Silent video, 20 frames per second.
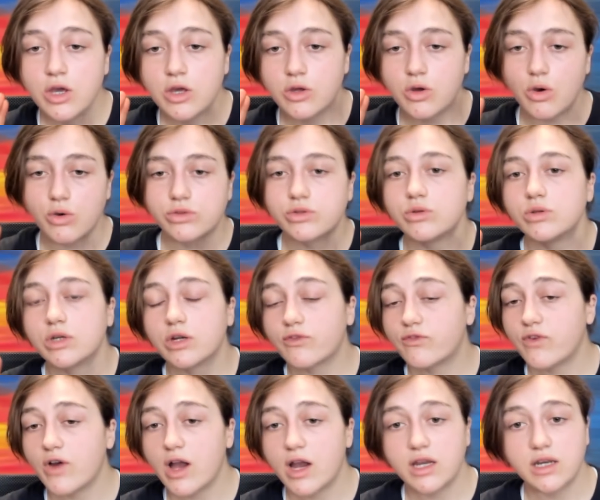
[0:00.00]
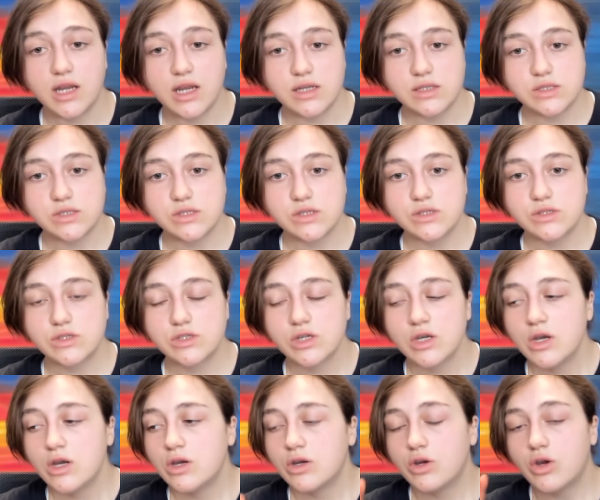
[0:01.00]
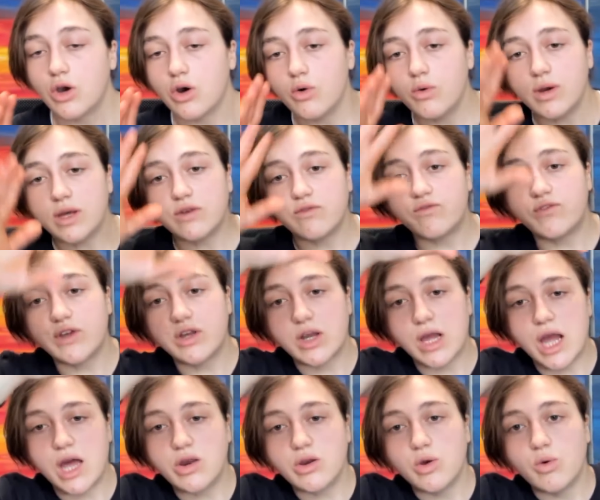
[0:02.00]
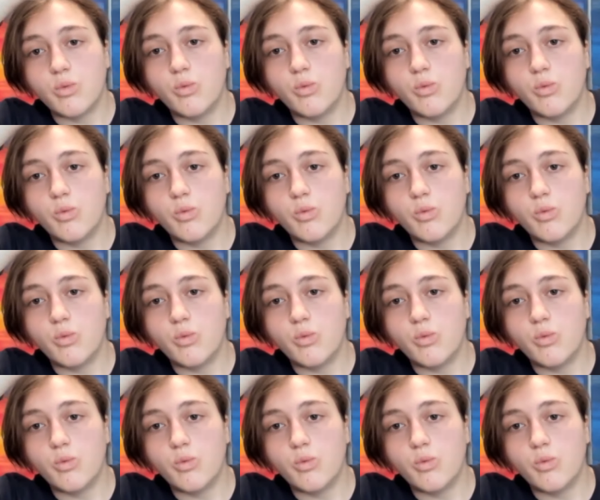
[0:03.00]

Go through your finances. Go and figure out